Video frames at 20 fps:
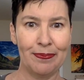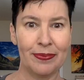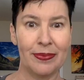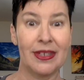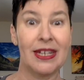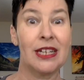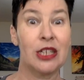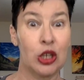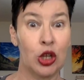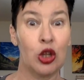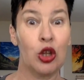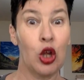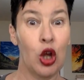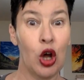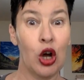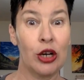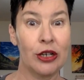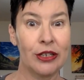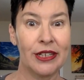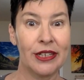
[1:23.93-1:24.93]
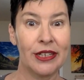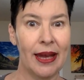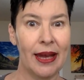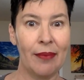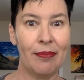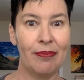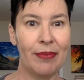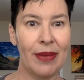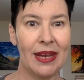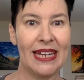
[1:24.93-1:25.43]
It takes a long time,
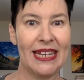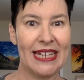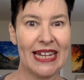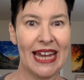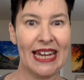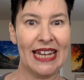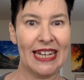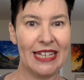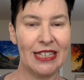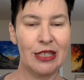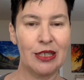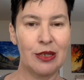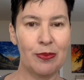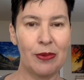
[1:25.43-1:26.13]
many decades,